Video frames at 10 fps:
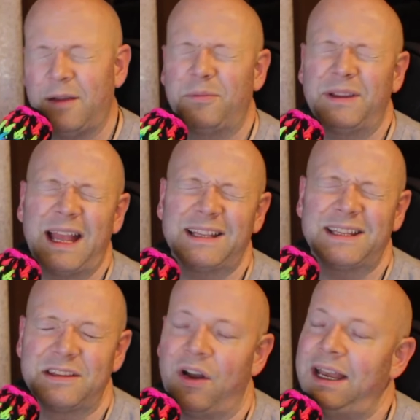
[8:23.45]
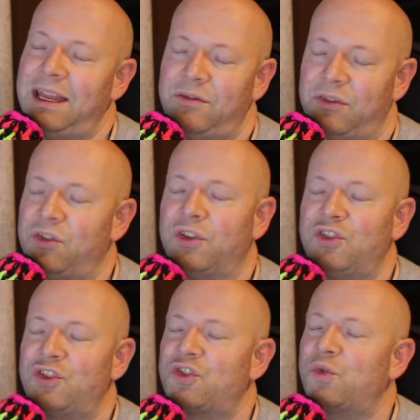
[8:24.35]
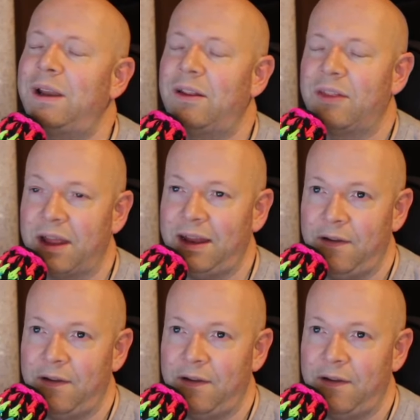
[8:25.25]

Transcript: But that's not even the treat of the night.